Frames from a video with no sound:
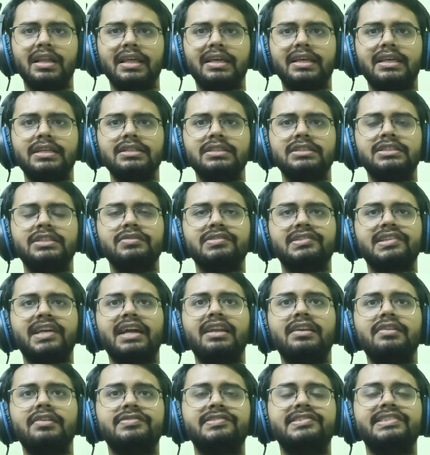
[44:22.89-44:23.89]
Like, she was
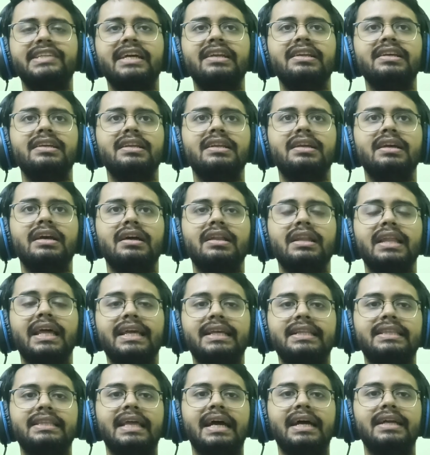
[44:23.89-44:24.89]
kind of staring
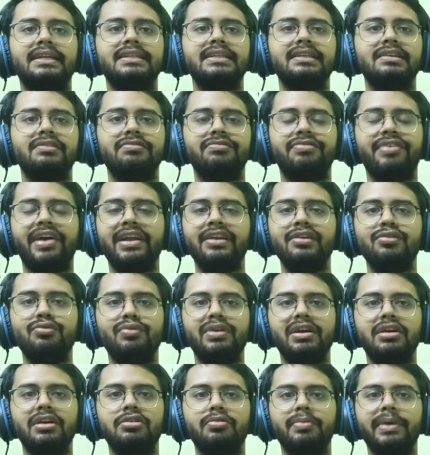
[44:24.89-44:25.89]
like that in a very
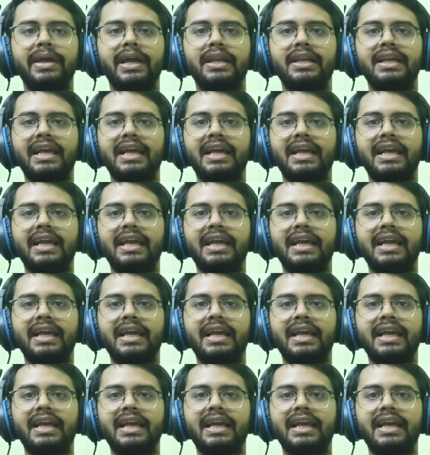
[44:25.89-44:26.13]
weird way,